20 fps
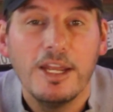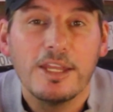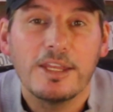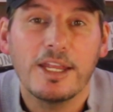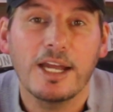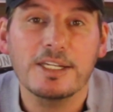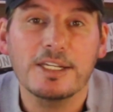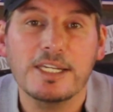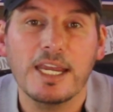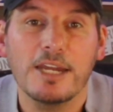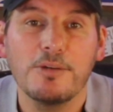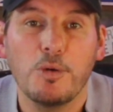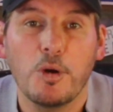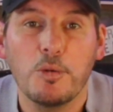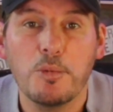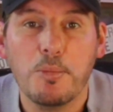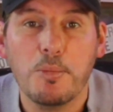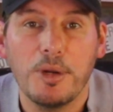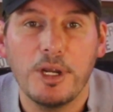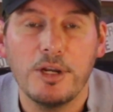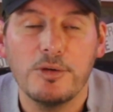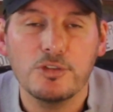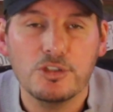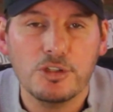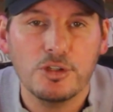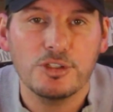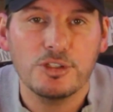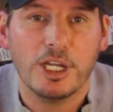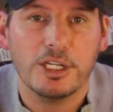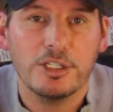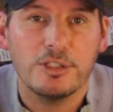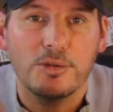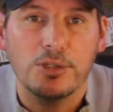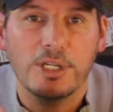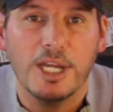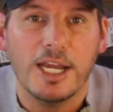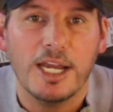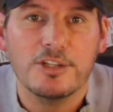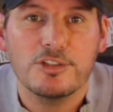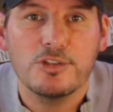Thanks again to all my parents. Couldn't thank you
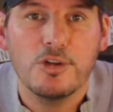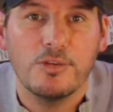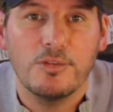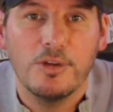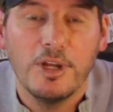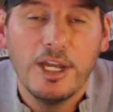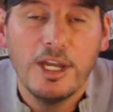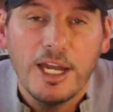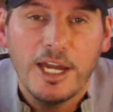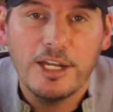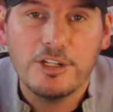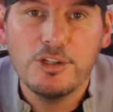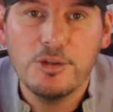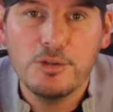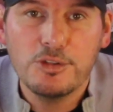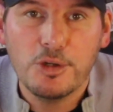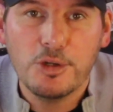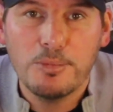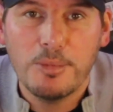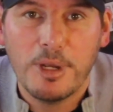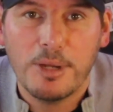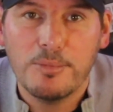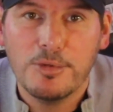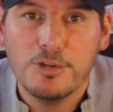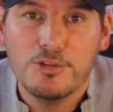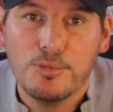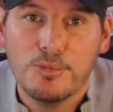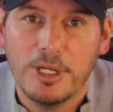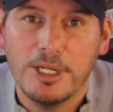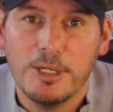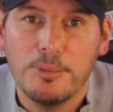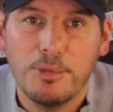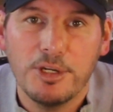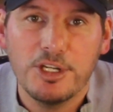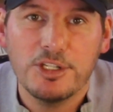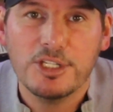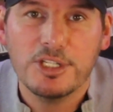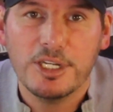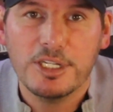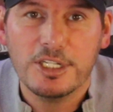guys enough. And YouTube members, really
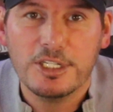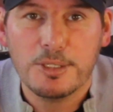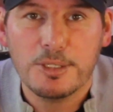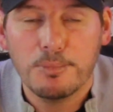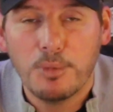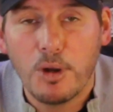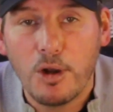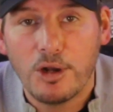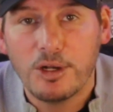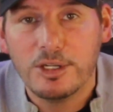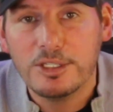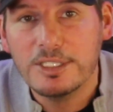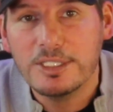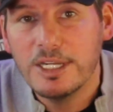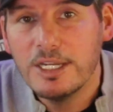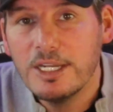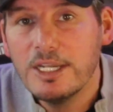appreciate the support.